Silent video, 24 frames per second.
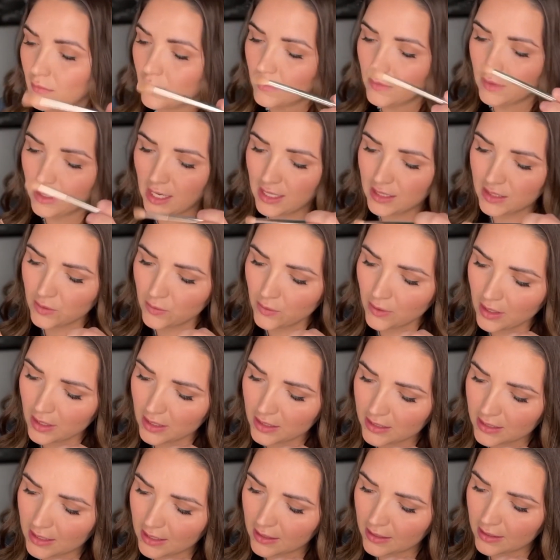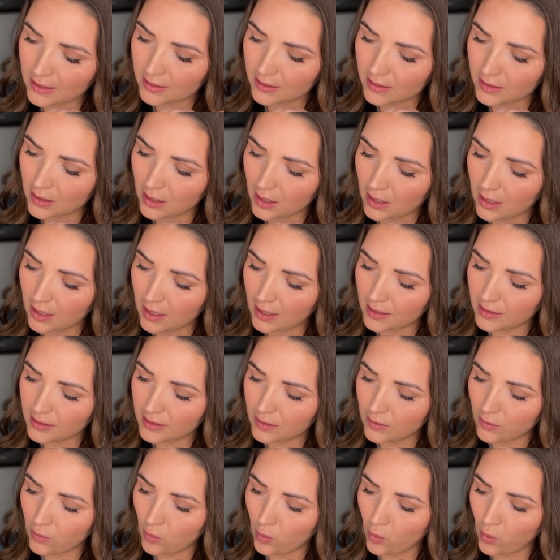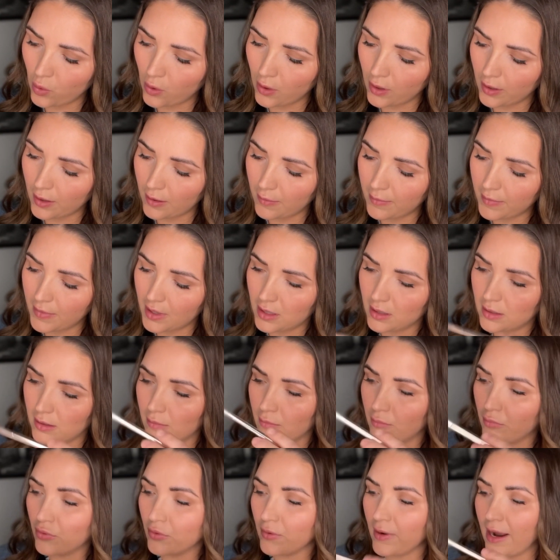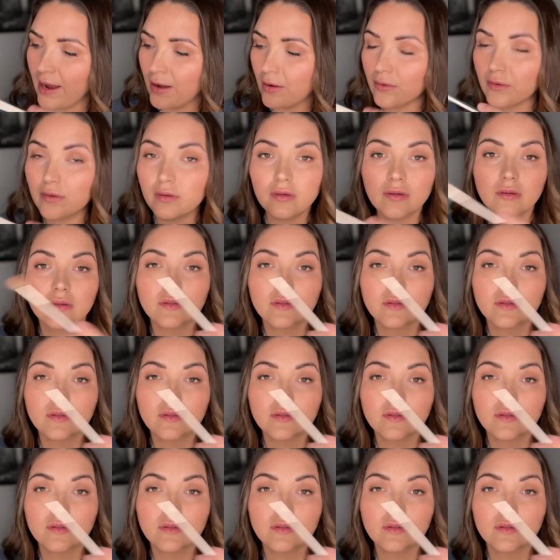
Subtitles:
Next, we're going to take this nice warm brown